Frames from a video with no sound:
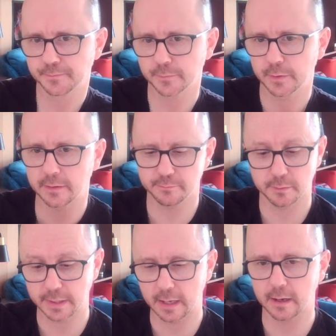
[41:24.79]
We'd have
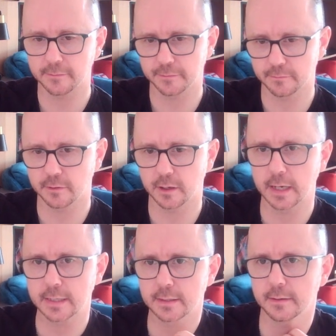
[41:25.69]
probably R for
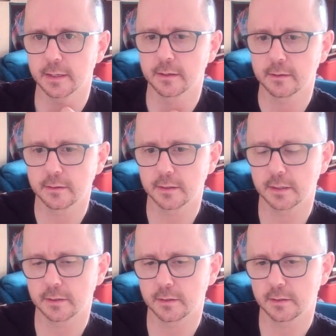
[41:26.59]
right, and then
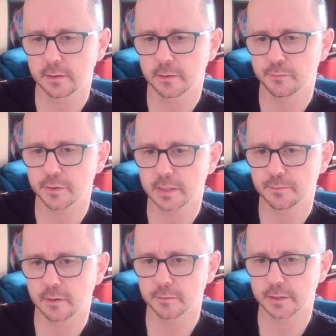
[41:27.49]
an abridged
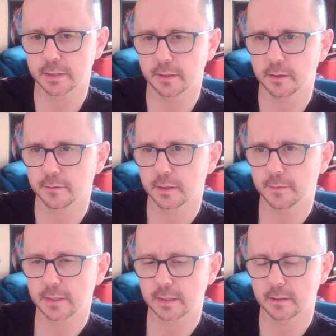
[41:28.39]
publisher, and the whole thing
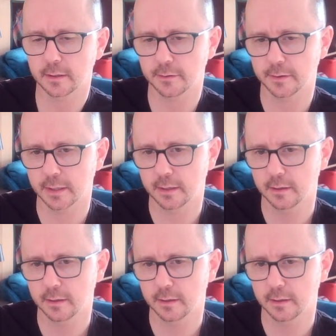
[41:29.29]
means a cleric.